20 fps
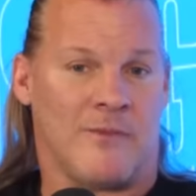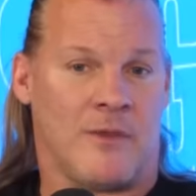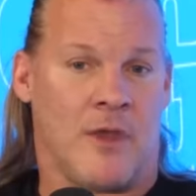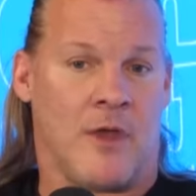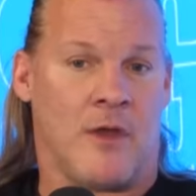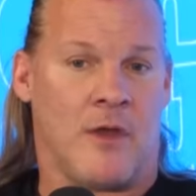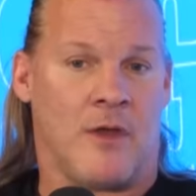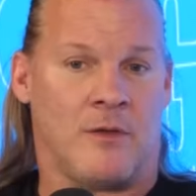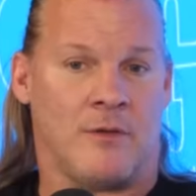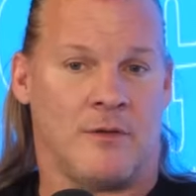
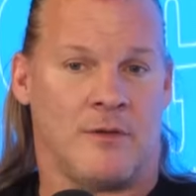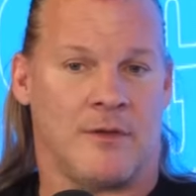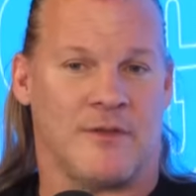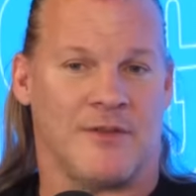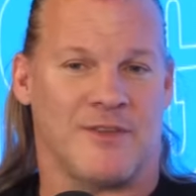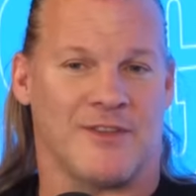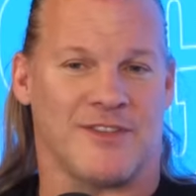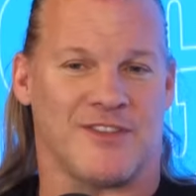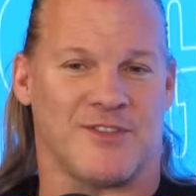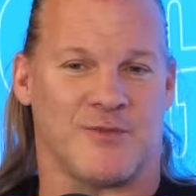No,
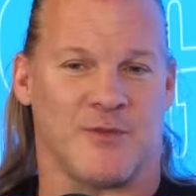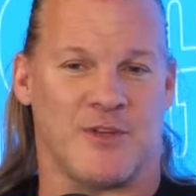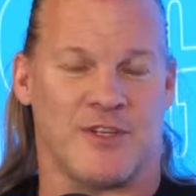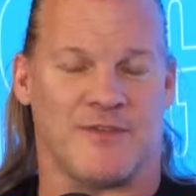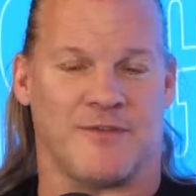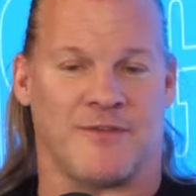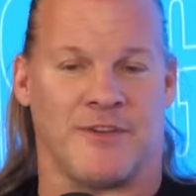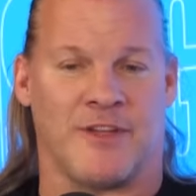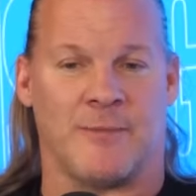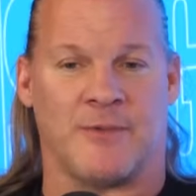the, the
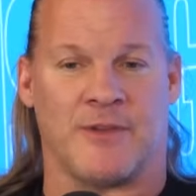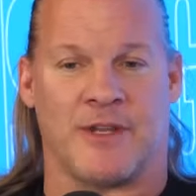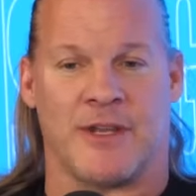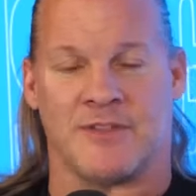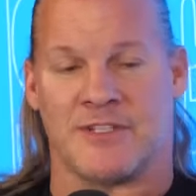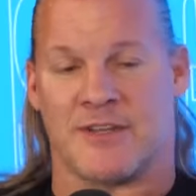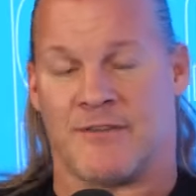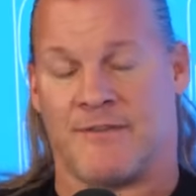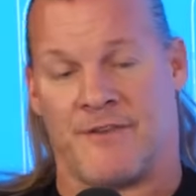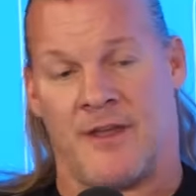switch flipped, and I
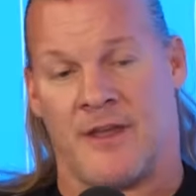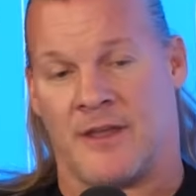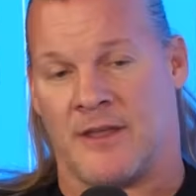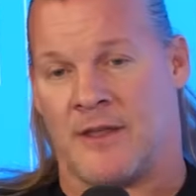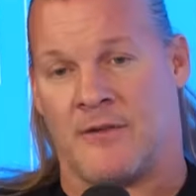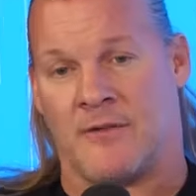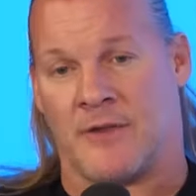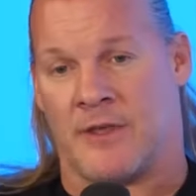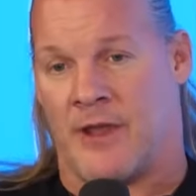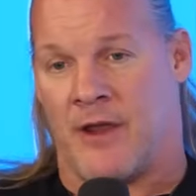was like, "Fuck it,
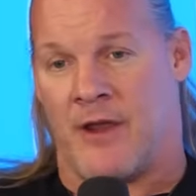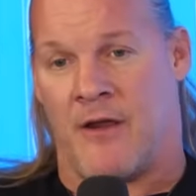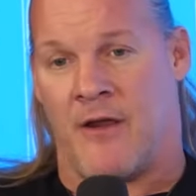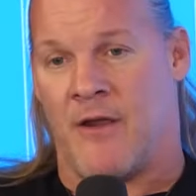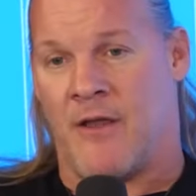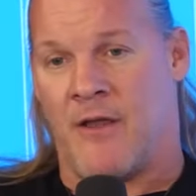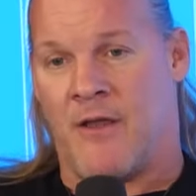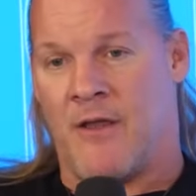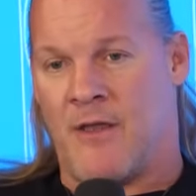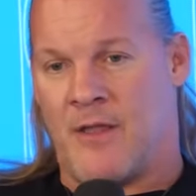I don't care."
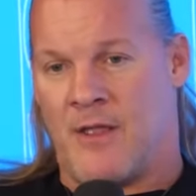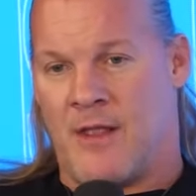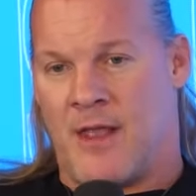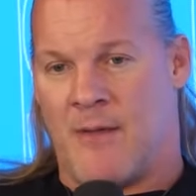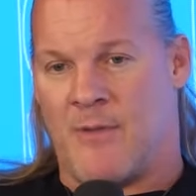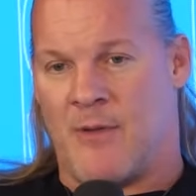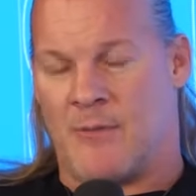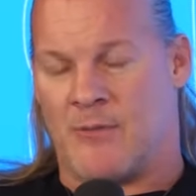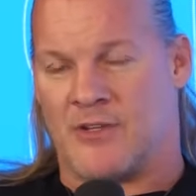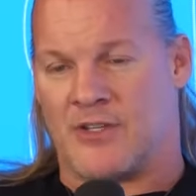I
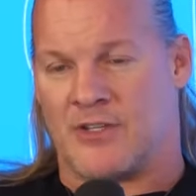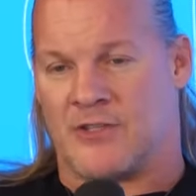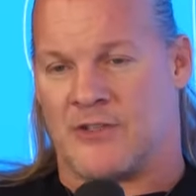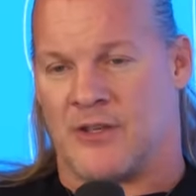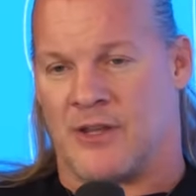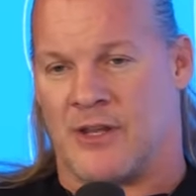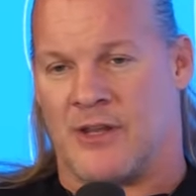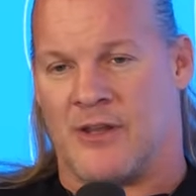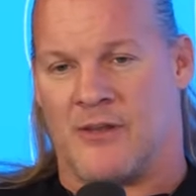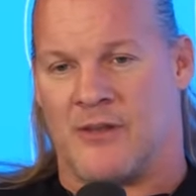remember just
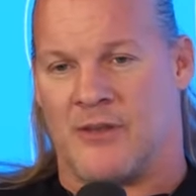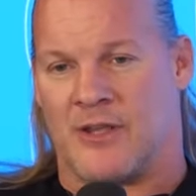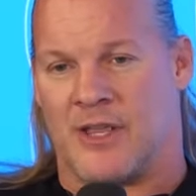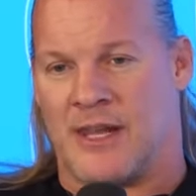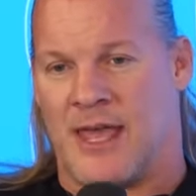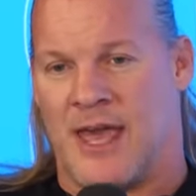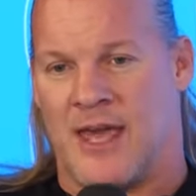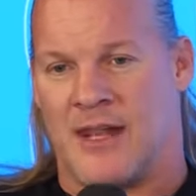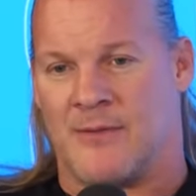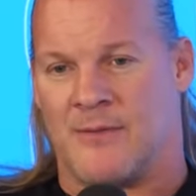looking at, looking
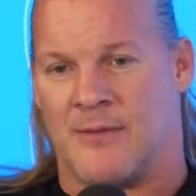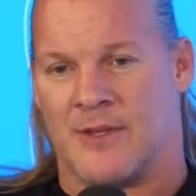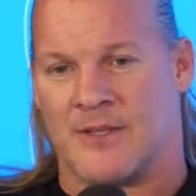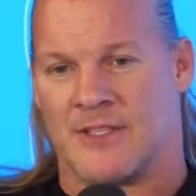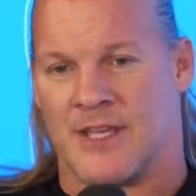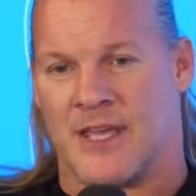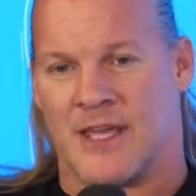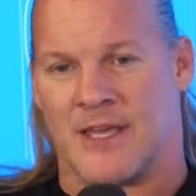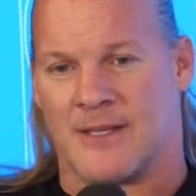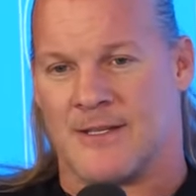at him, and
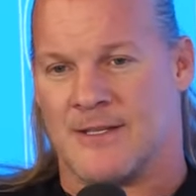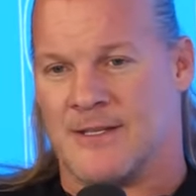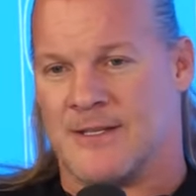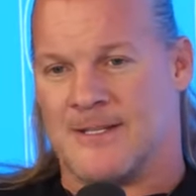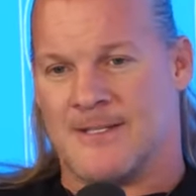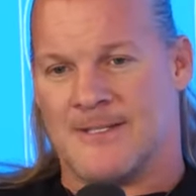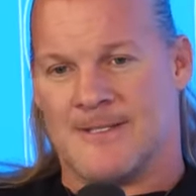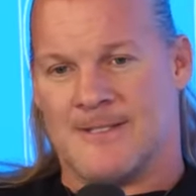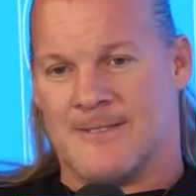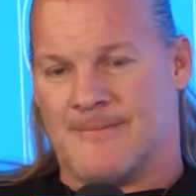it's like,
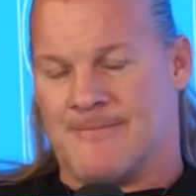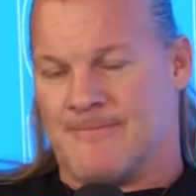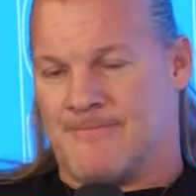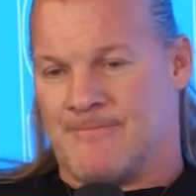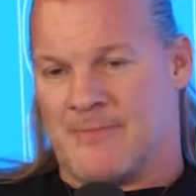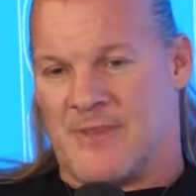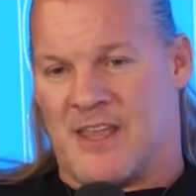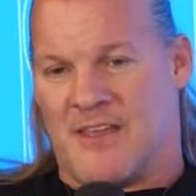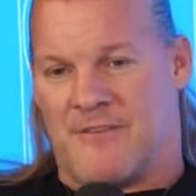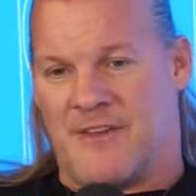
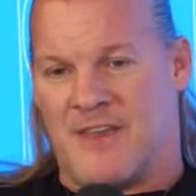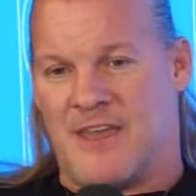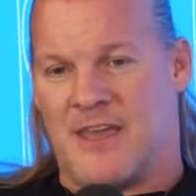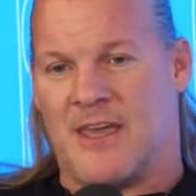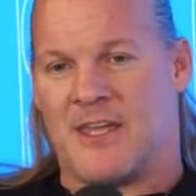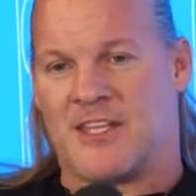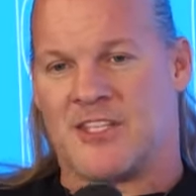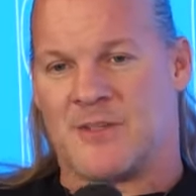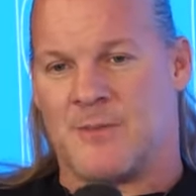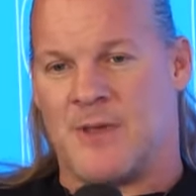if he
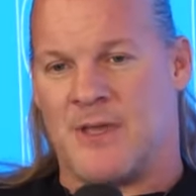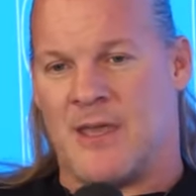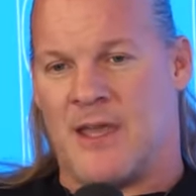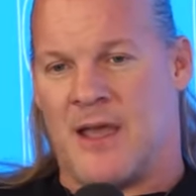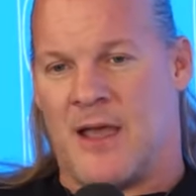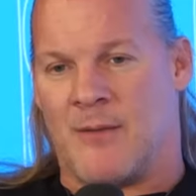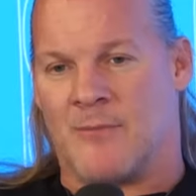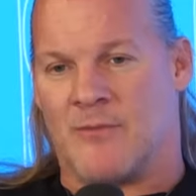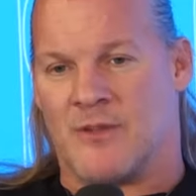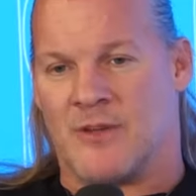hits me,
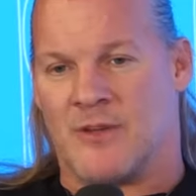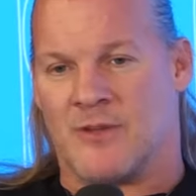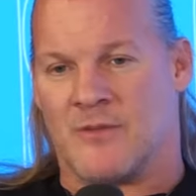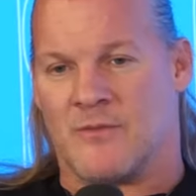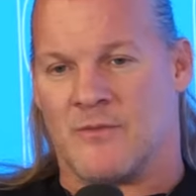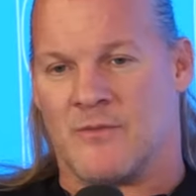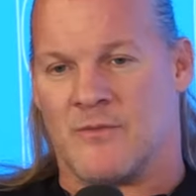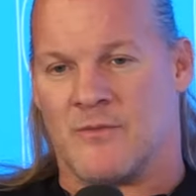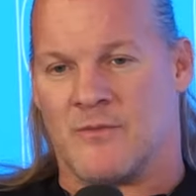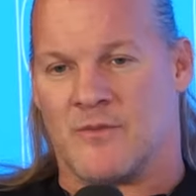I'm gonna
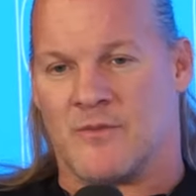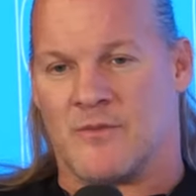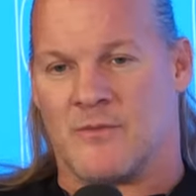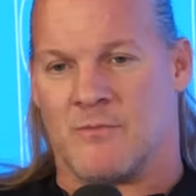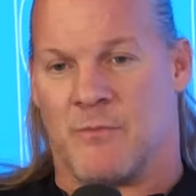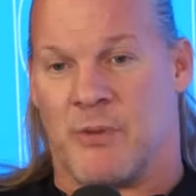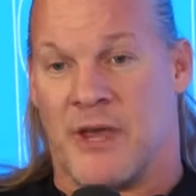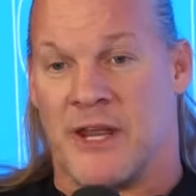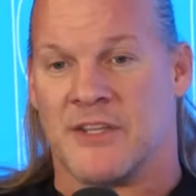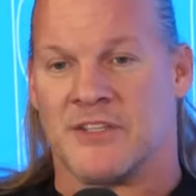
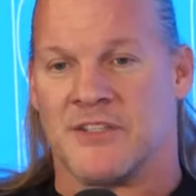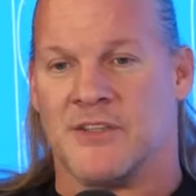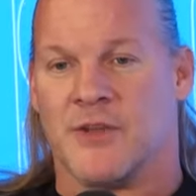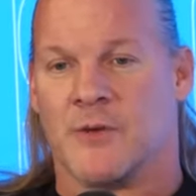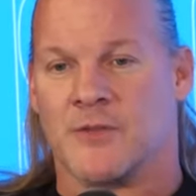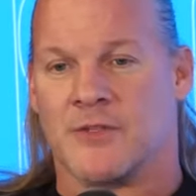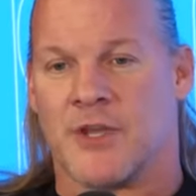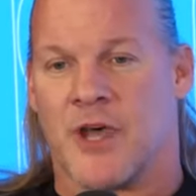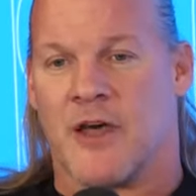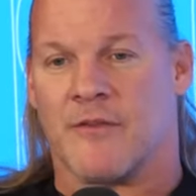bite his
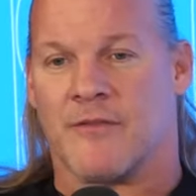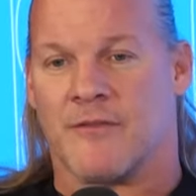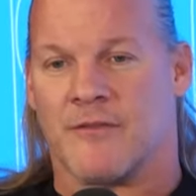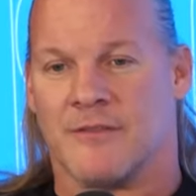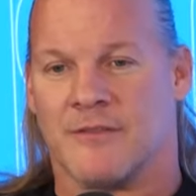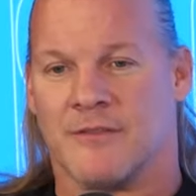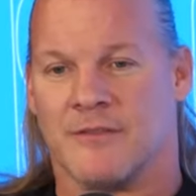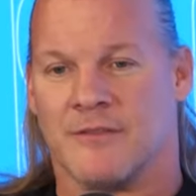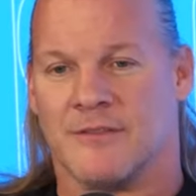nose off.